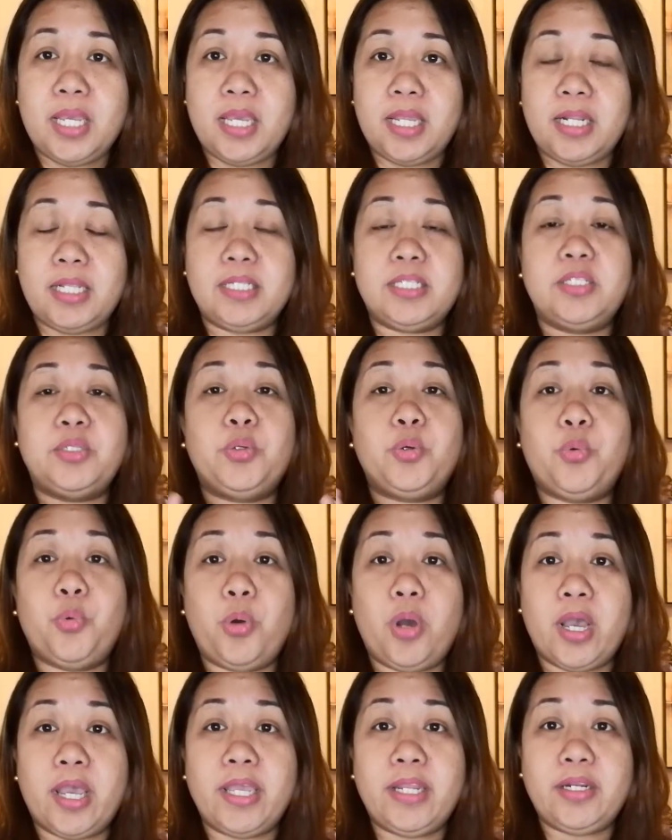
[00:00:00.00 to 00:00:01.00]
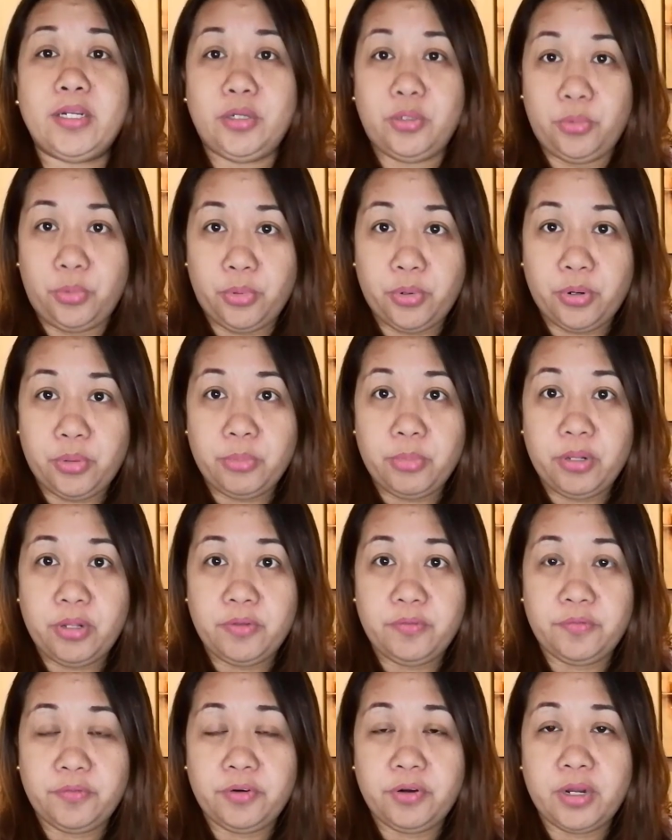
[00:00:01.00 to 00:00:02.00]
It is quite
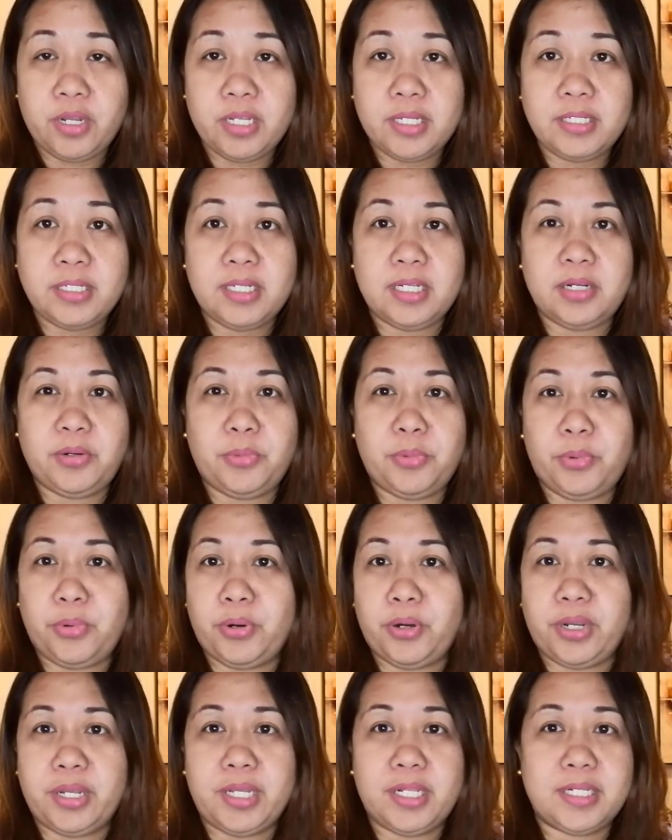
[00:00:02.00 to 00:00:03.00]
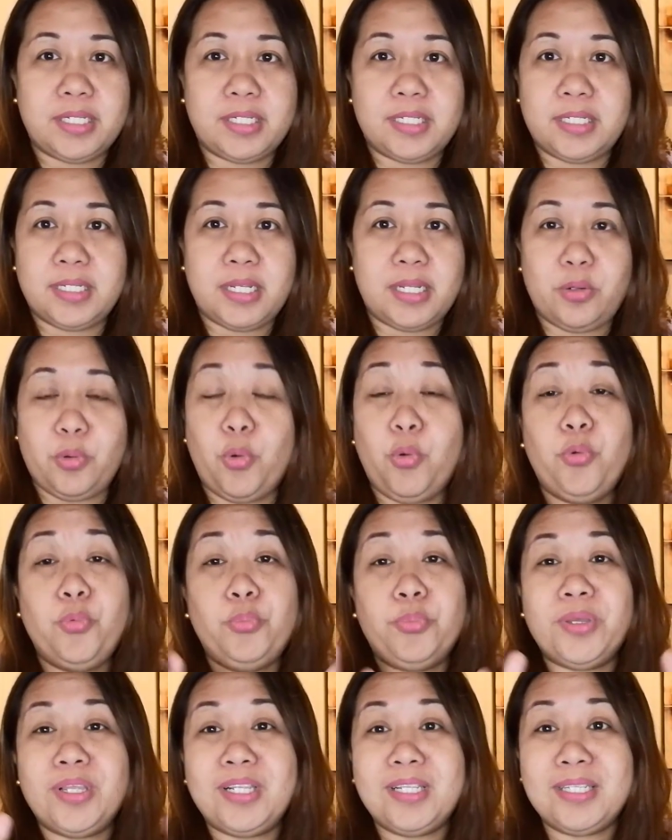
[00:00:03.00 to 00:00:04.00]
normal for us, or it's an
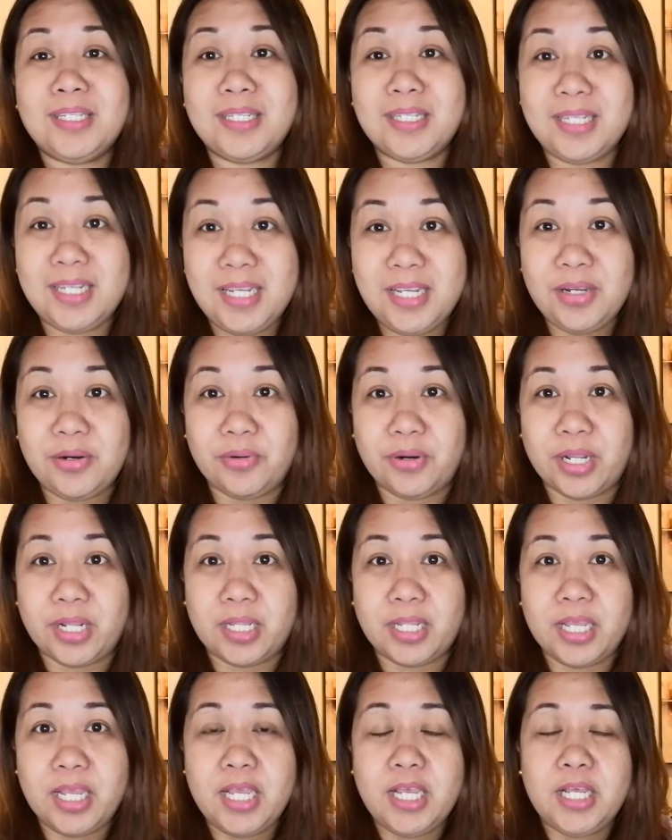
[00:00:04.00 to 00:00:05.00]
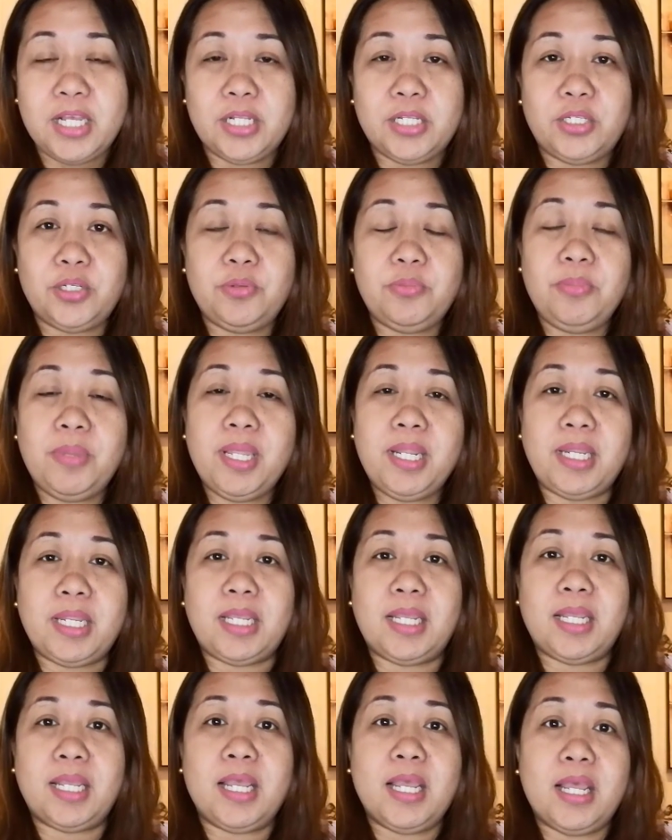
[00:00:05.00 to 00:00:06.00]
open secret to
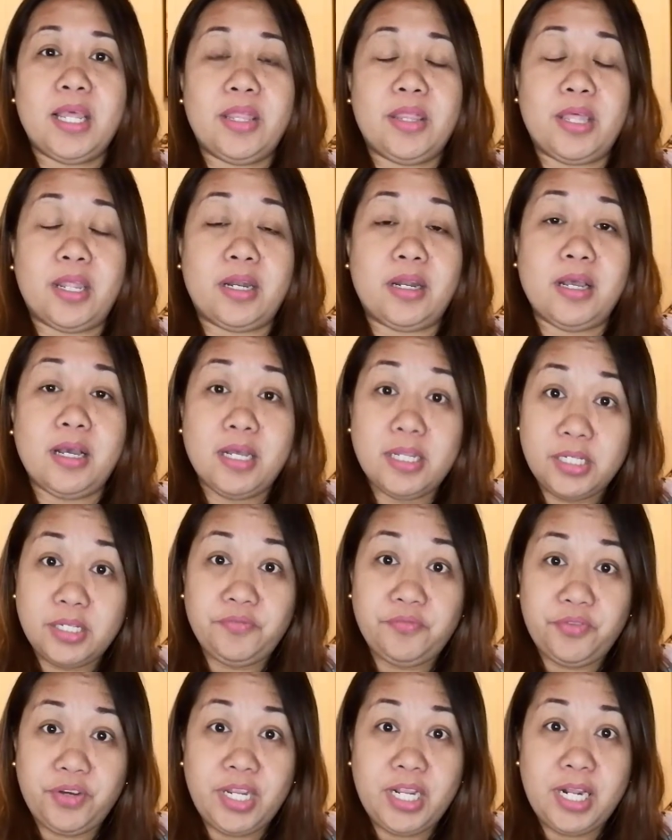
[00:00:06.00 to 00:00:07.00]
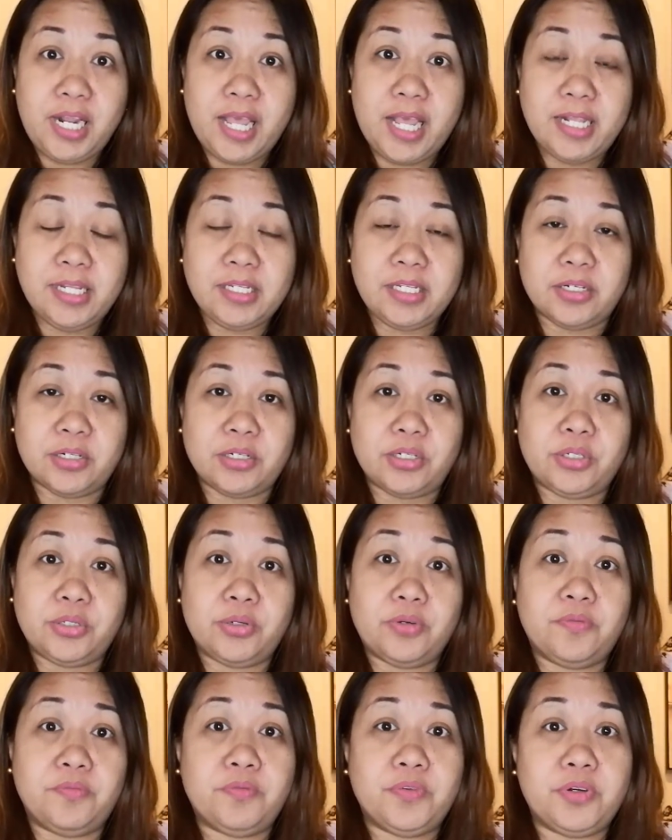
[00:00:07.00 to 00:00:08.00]
many, that us
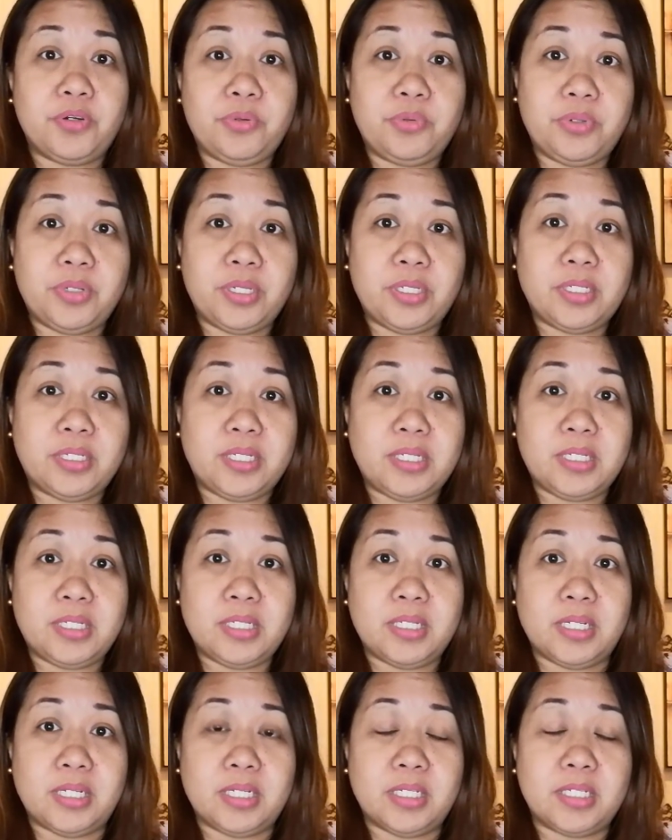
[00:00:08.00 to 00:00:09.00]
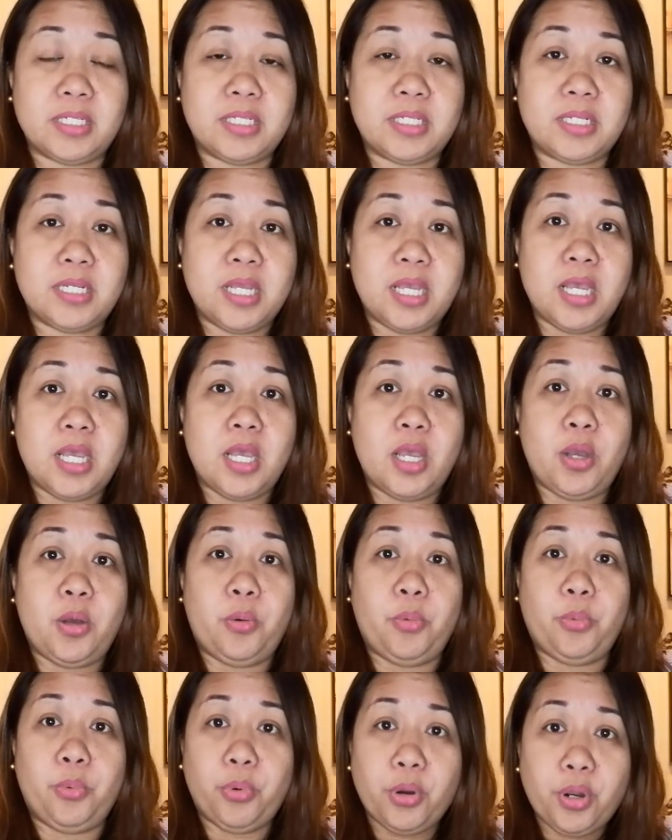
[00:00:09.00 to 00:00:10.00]
freelancers or virtual assistants
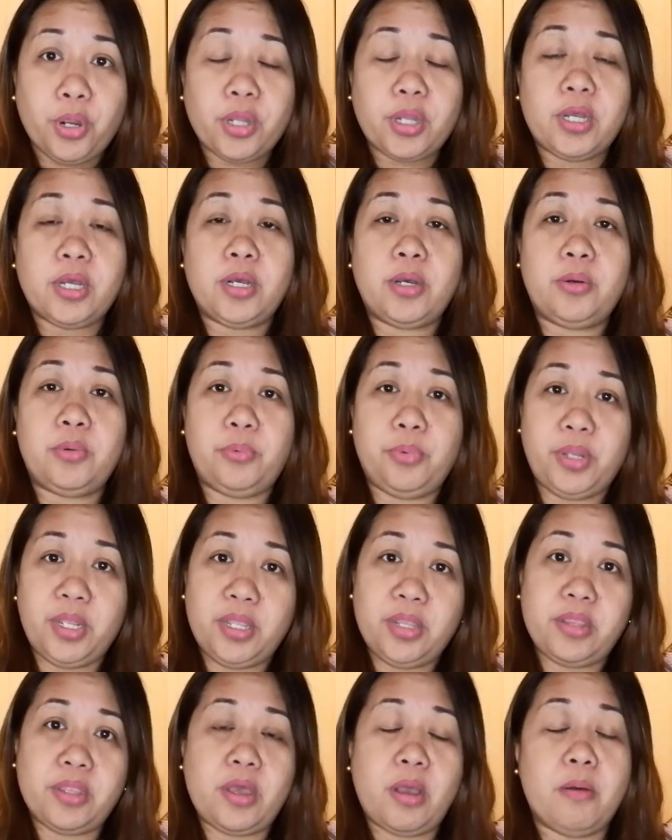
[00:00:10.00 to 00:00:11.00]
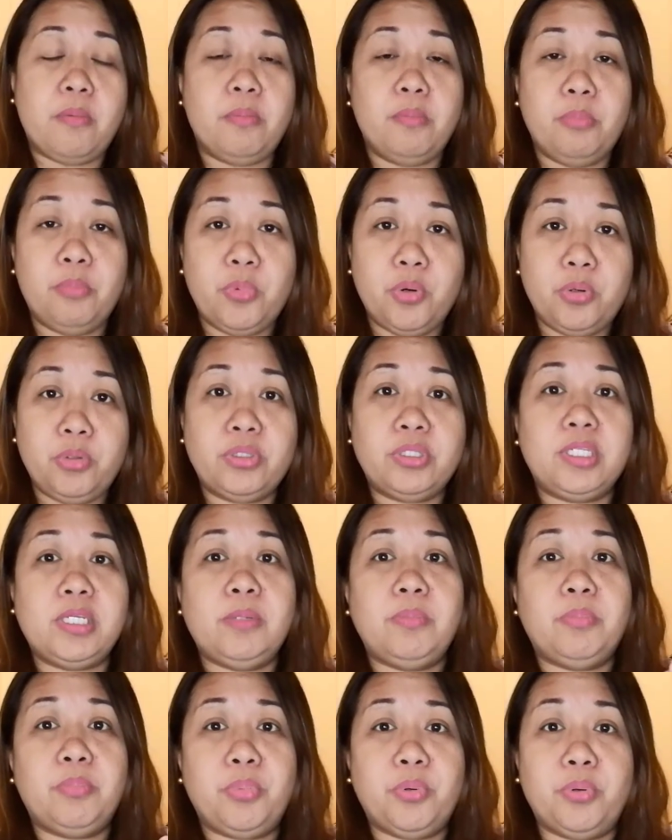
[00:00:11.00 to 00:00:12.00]
work with
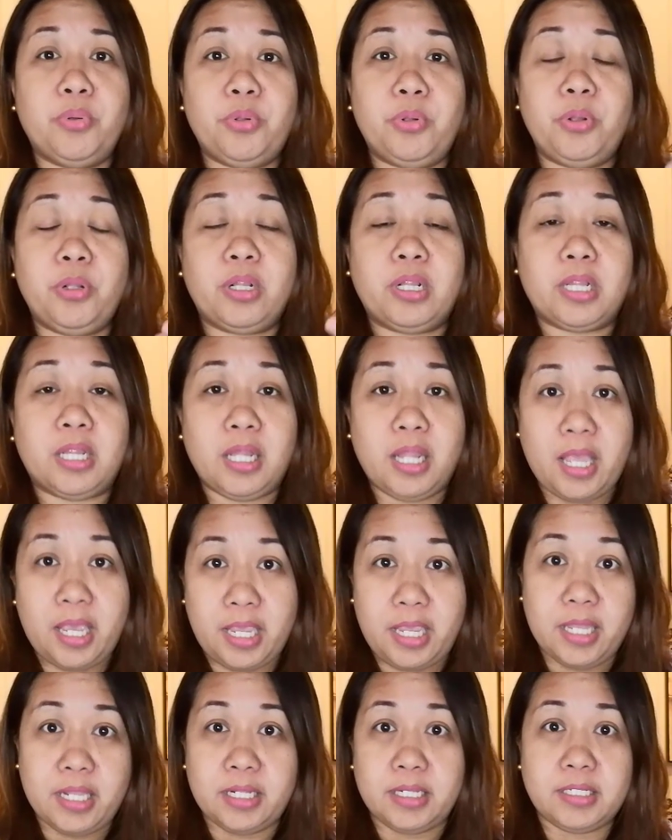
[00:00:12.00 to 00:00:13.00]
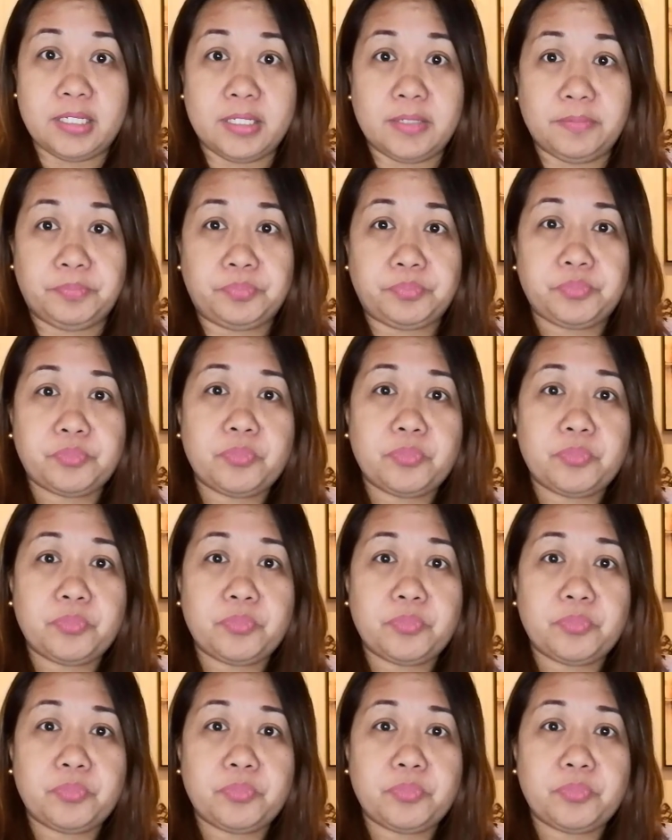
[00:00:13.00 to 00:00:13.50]
multiple clients.